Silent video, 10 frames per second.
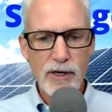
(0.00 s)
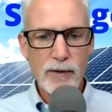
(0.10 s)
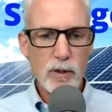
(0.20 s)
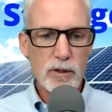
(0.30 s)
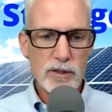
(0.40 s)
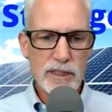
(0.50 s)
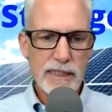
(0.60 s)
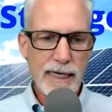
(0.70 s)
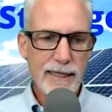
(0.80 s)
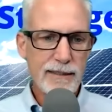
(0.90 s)
rural
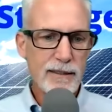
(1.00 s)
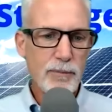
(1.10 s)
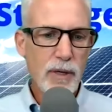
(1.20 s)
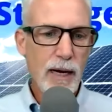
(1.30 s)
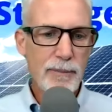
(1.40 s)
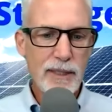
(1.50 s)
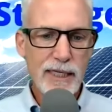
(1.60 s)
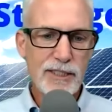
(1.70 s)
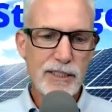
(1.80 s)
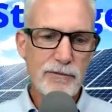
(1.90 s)
state. The
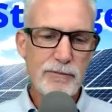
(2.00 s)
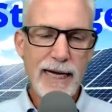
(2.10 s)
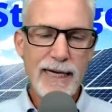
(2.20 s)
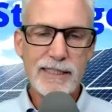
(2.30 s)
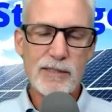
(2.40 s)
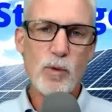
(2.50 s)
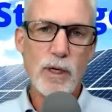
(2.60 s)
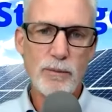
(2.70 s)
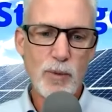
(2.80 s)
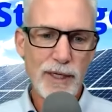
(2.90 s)
population of Maine is
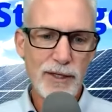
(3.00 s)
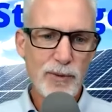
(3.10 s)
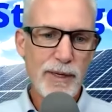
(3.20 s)
1.3